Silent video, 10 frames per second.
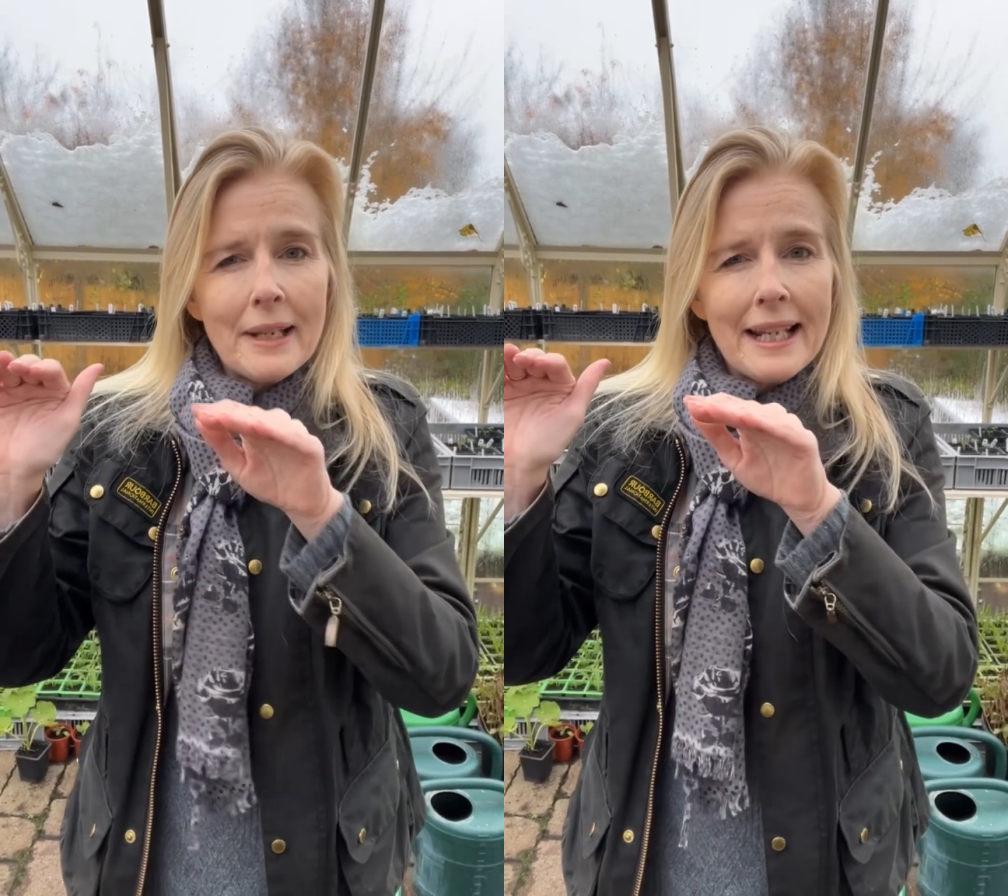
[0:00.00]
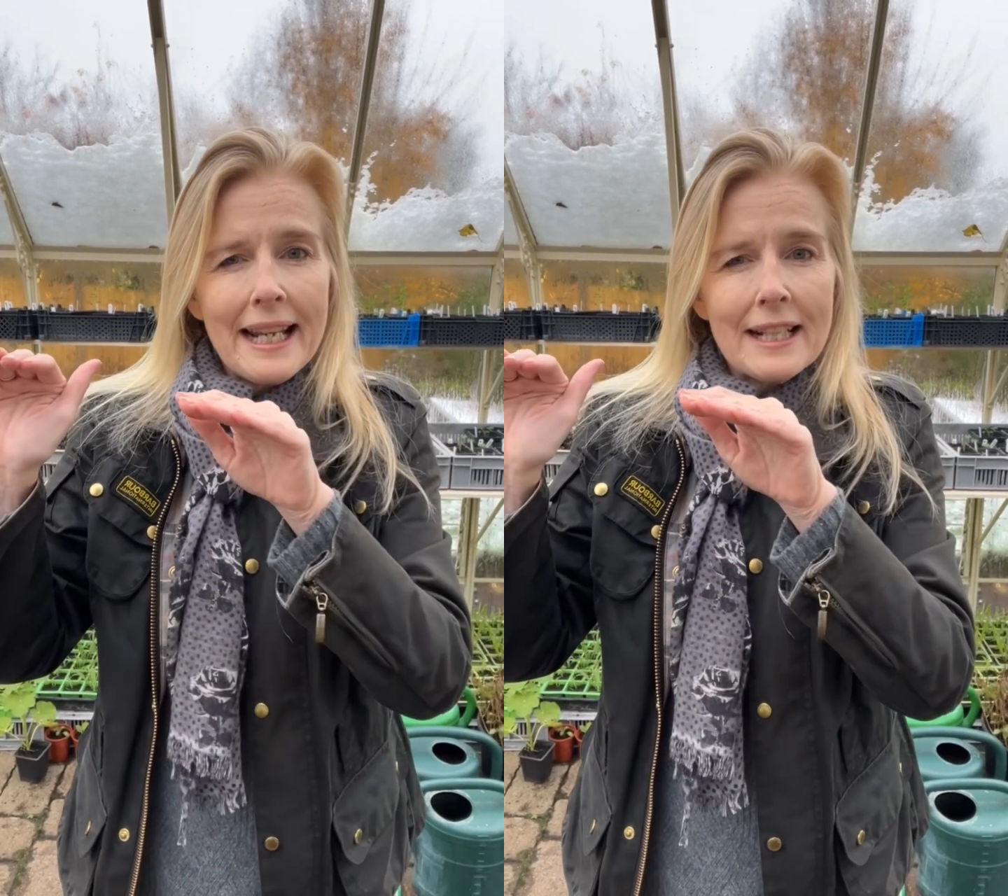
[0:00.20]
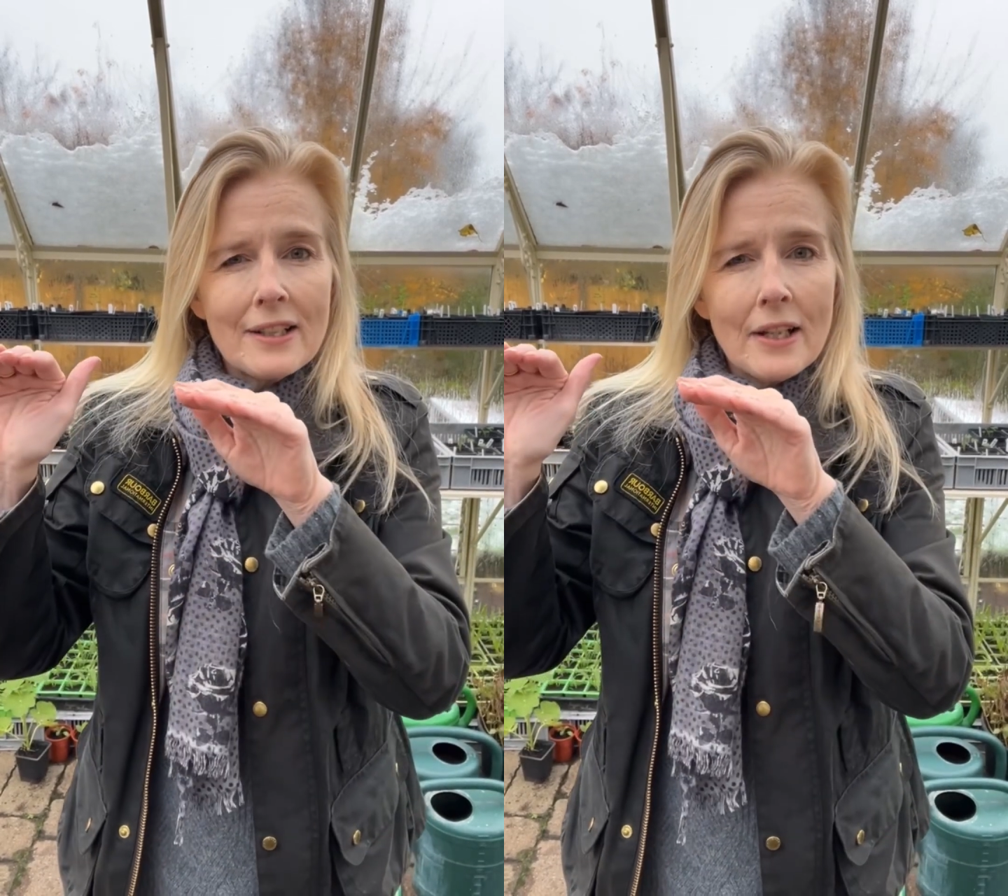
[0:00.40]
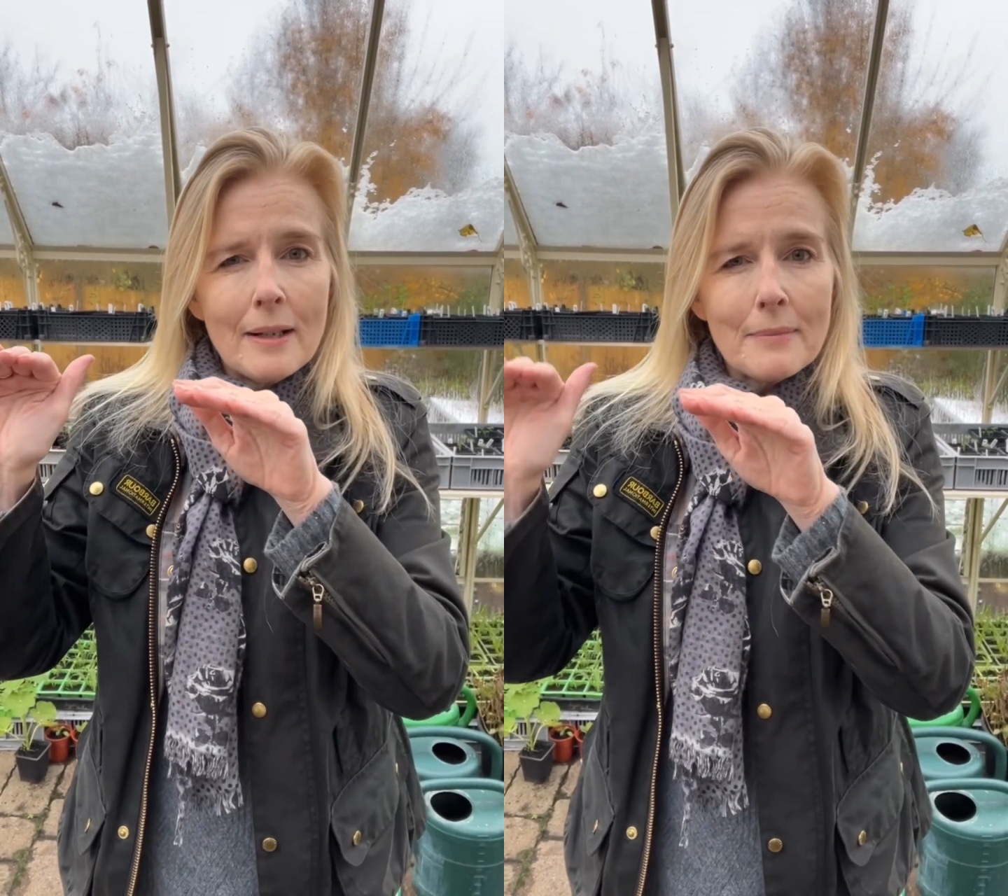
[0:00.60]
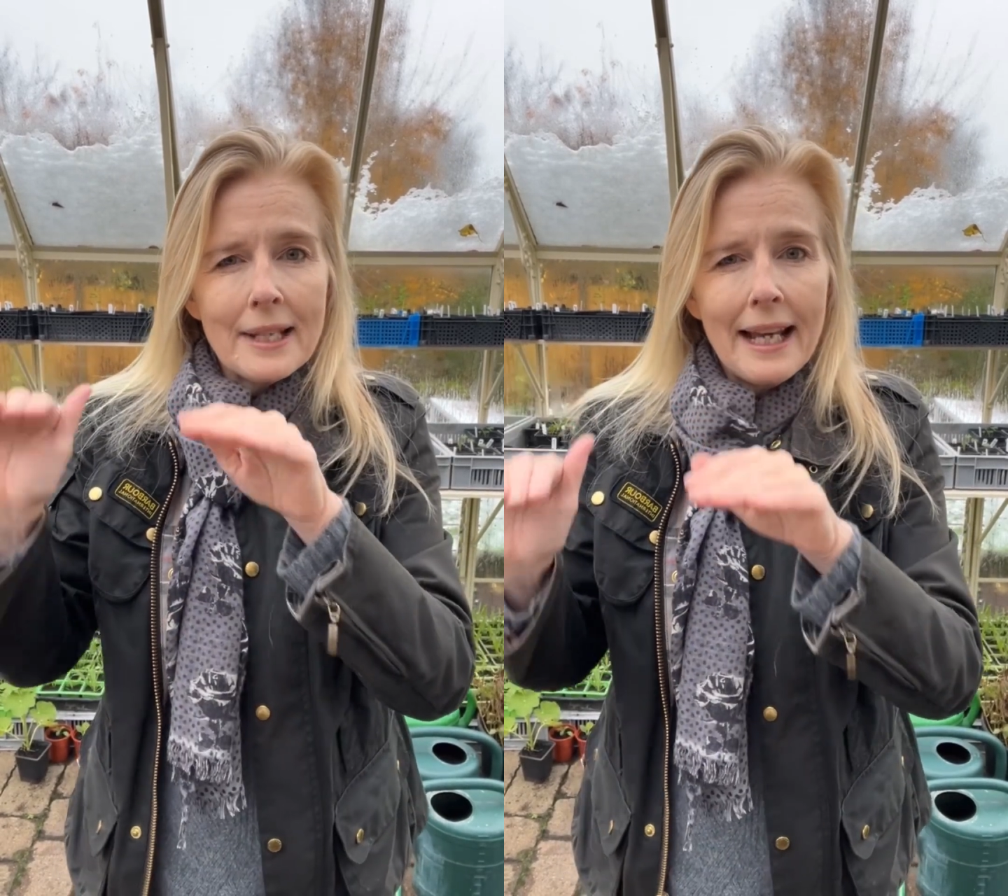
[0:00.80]
It's
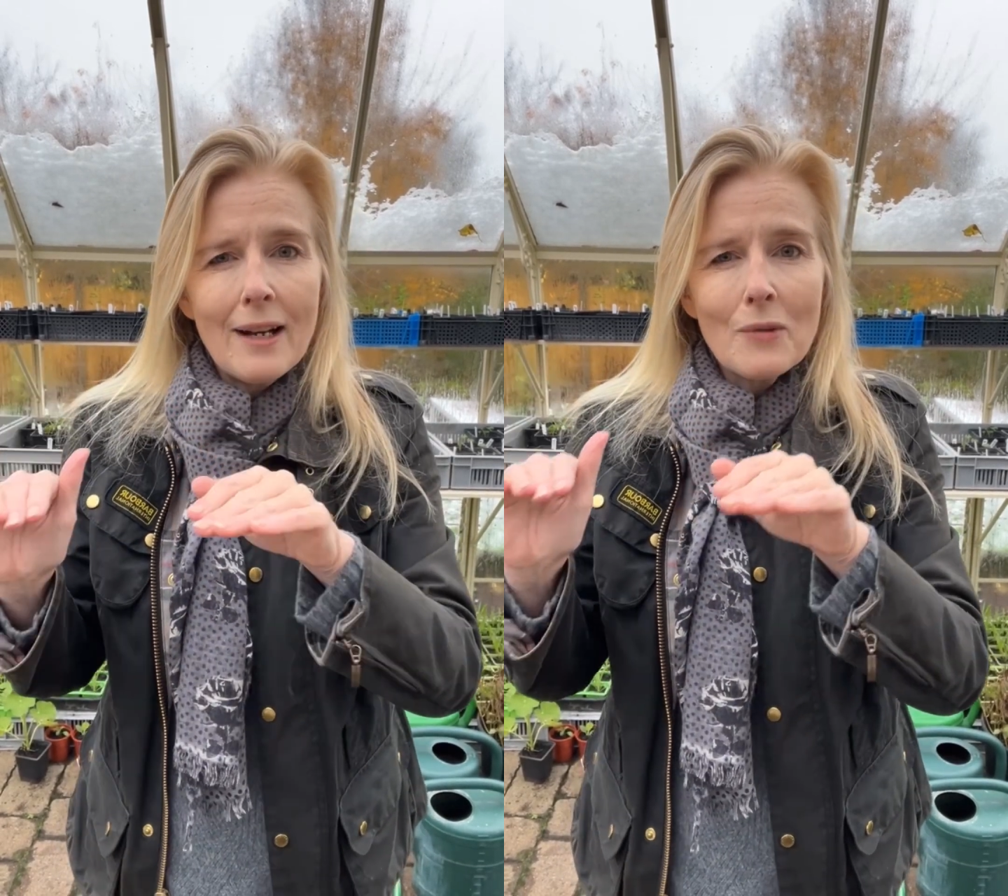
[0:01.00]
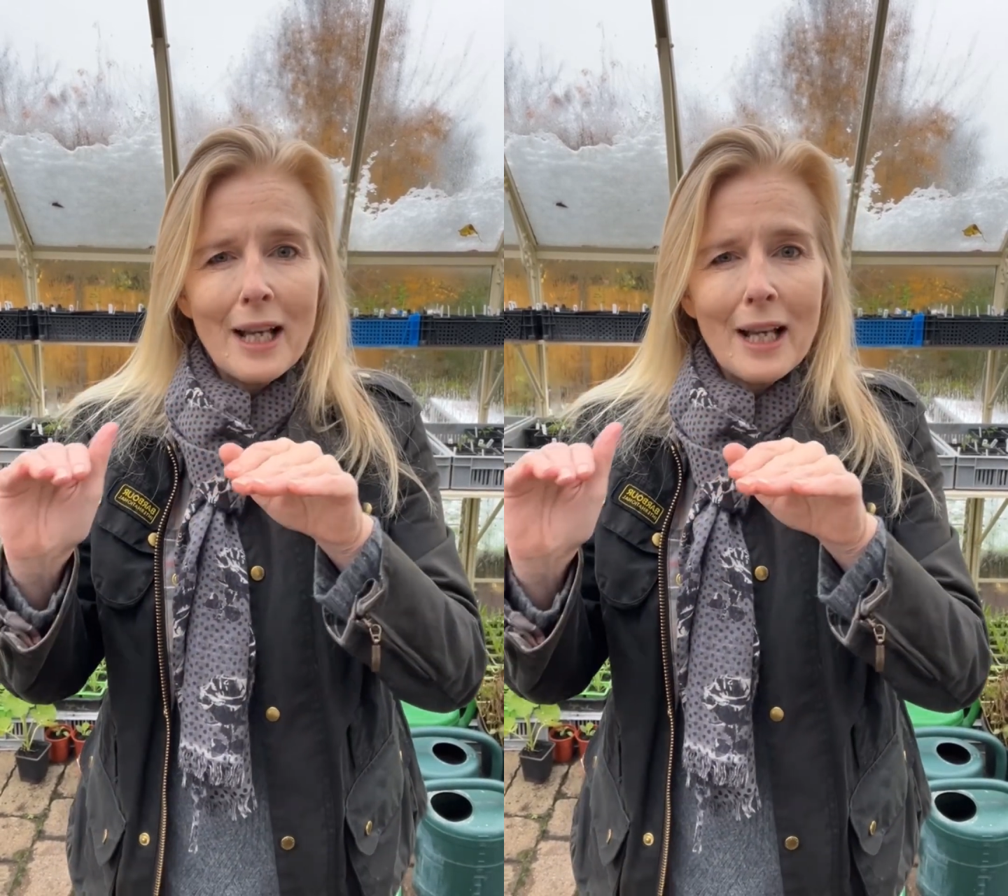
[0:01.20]
come down